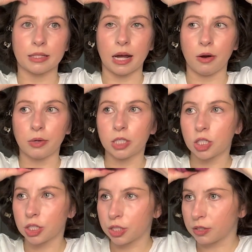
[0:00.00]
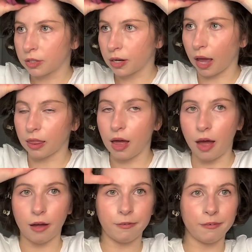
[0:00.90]
now, which I
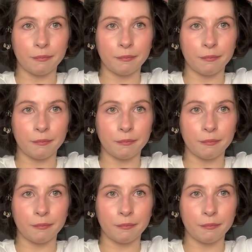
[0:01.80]
love,